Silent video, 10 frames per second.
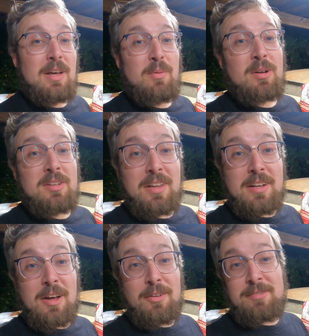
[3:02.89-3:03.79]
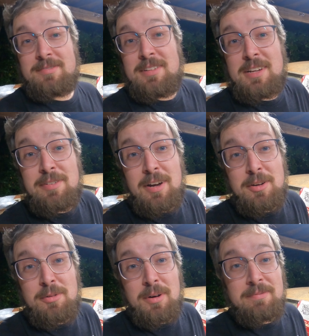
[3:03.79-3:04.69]
work till they don't, then you find a
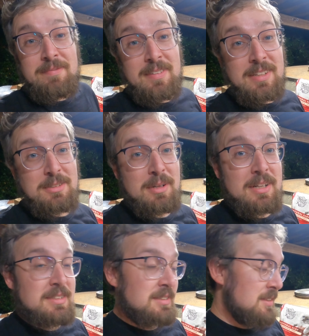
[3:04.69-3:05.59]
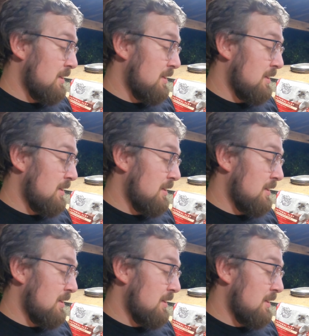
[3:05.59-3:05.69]
new one. It is what it is.